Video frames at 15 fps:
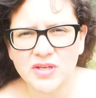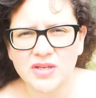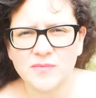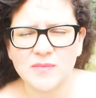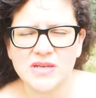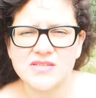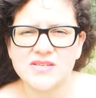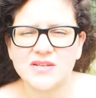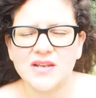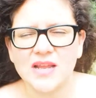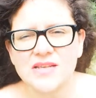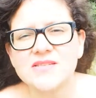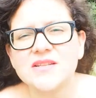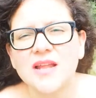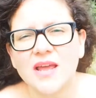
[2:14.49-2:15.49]
it makes it
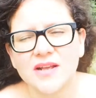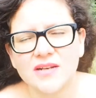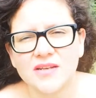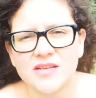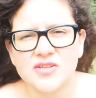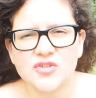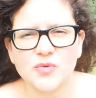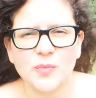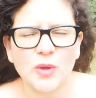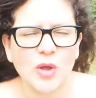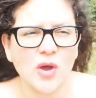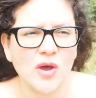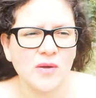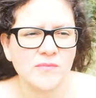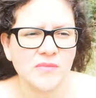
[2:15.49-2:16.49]
less likely to
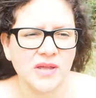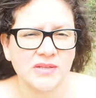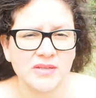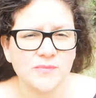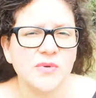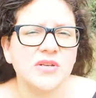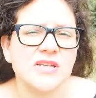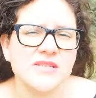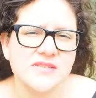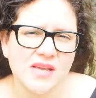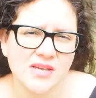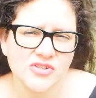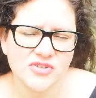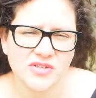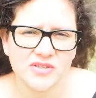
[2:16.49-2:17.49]
become a
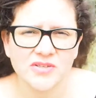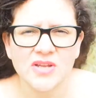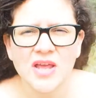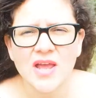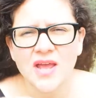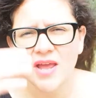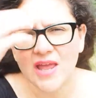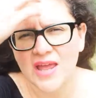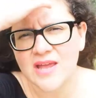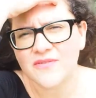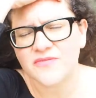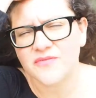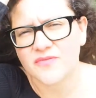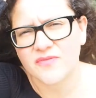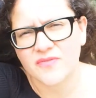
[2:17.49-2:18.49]
demonization if